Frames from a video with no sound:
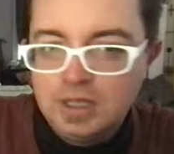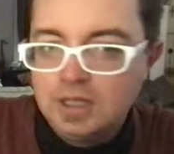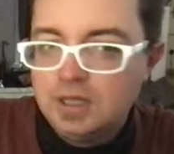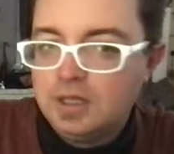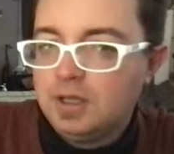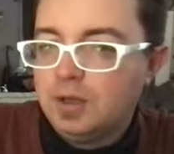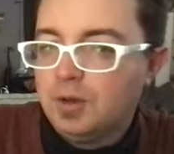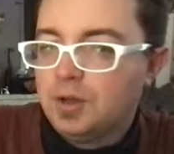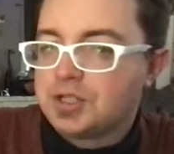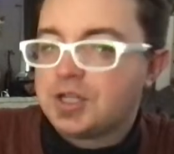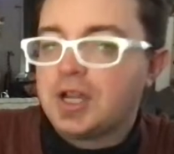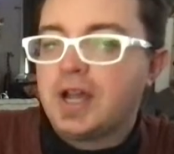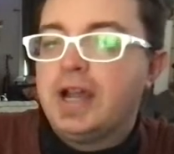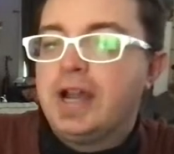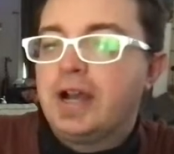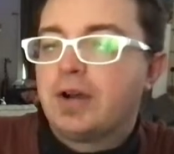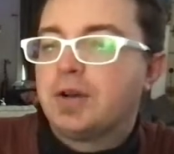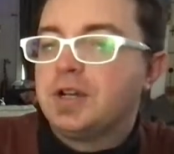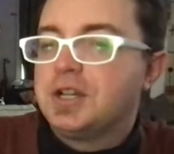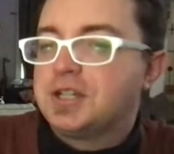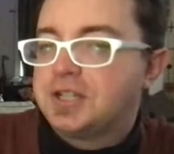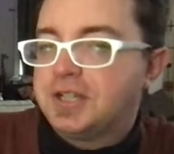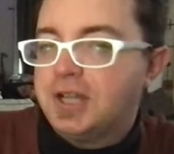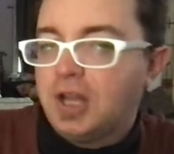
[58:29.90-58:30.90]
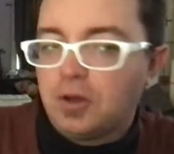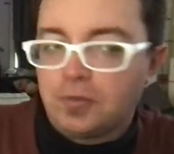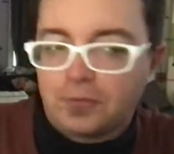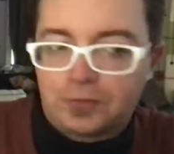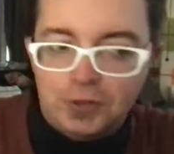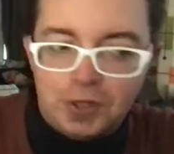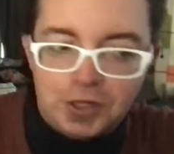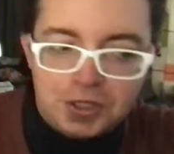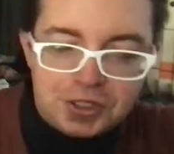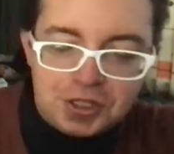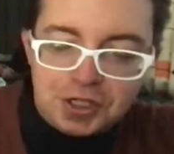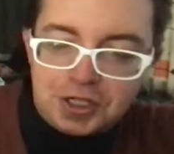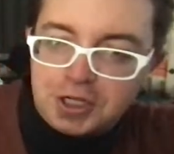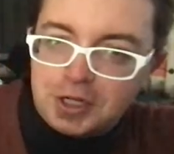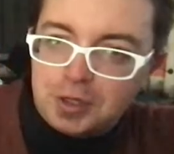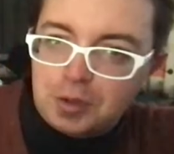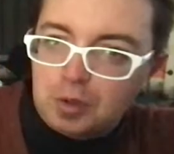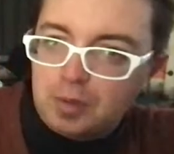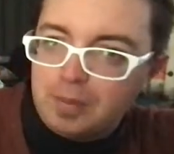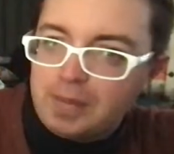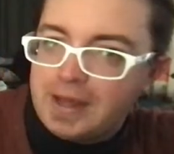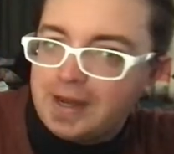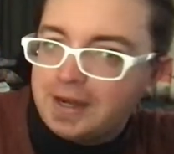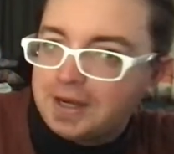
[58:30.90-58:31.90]
It was a uh, Harry Selfridge, the
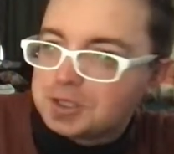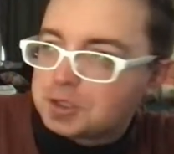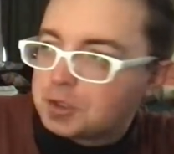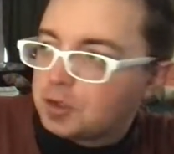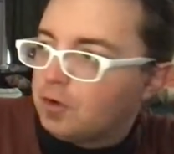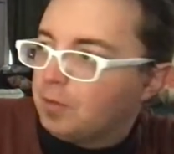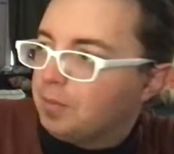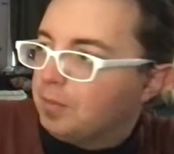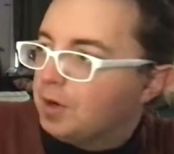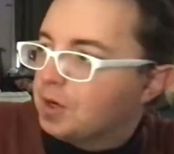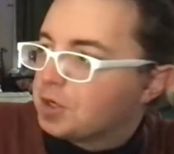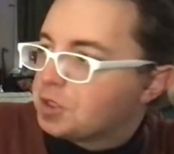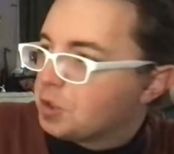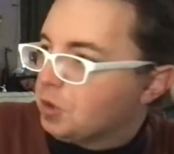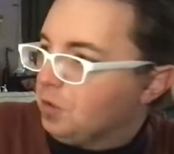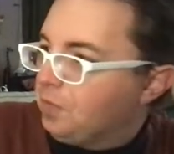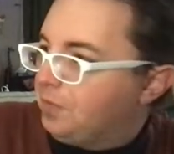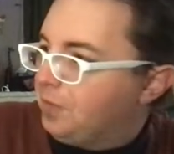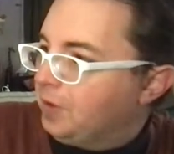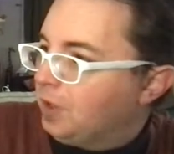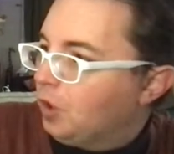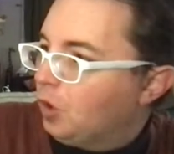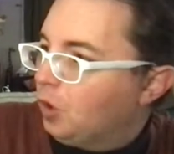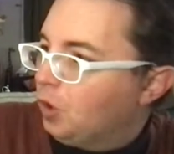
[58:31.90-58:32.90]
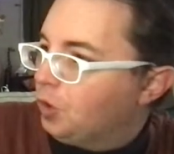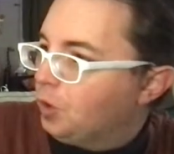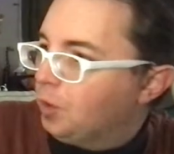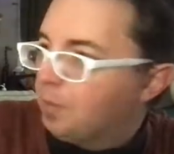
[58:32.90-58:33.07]
general manager of Marshall Field,